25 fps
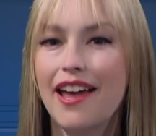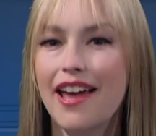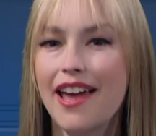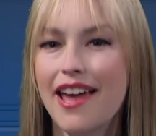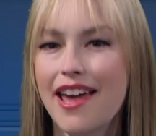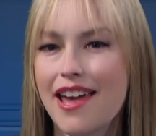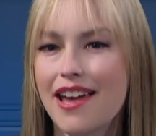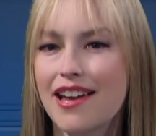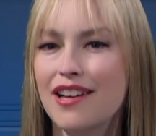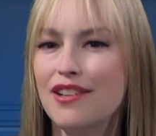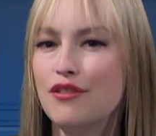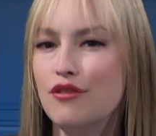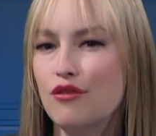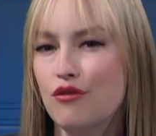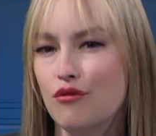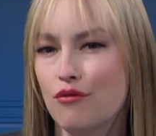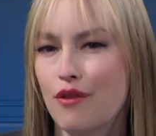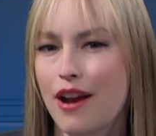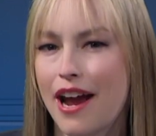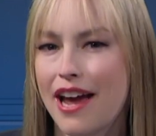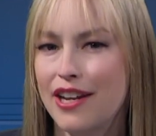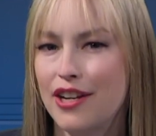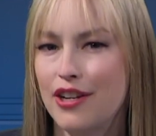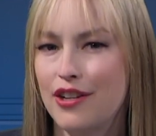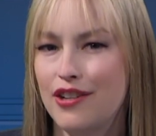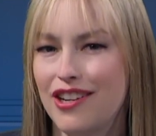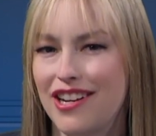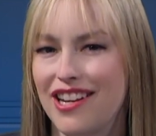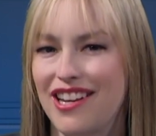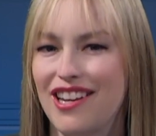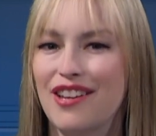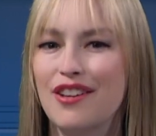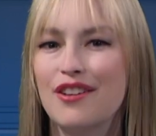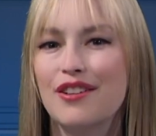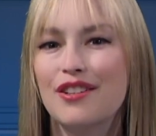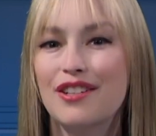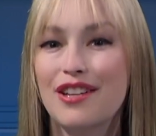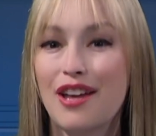and strategy
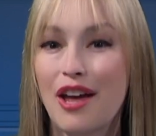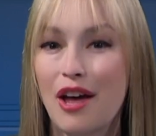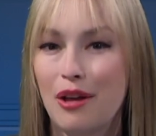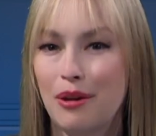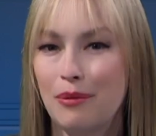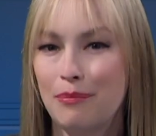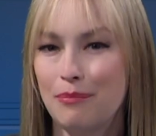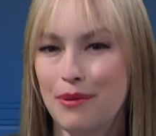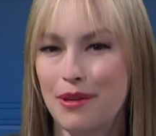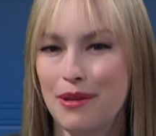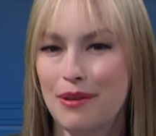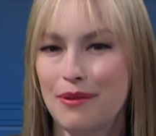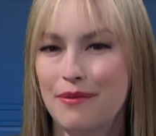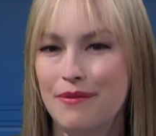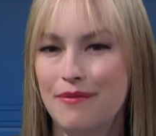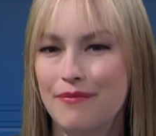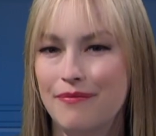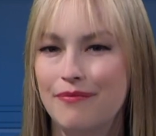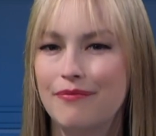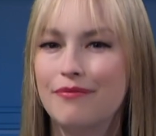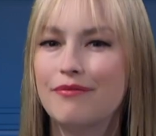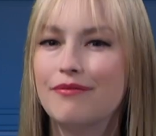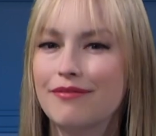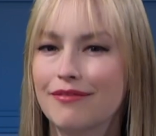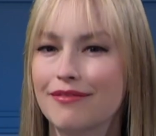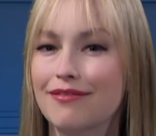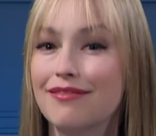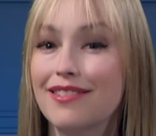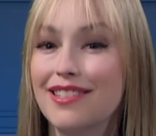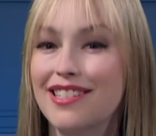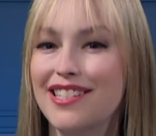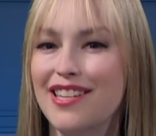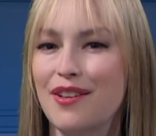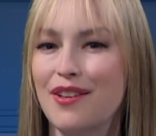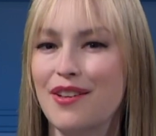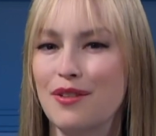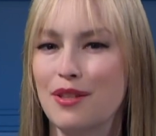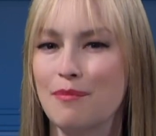to help you
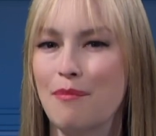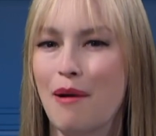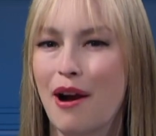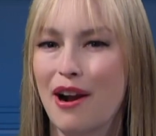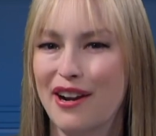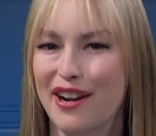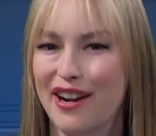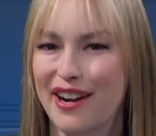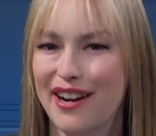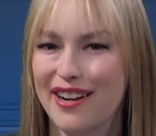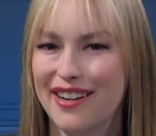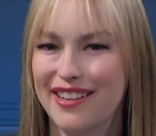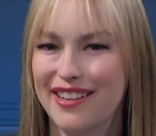sell smarter.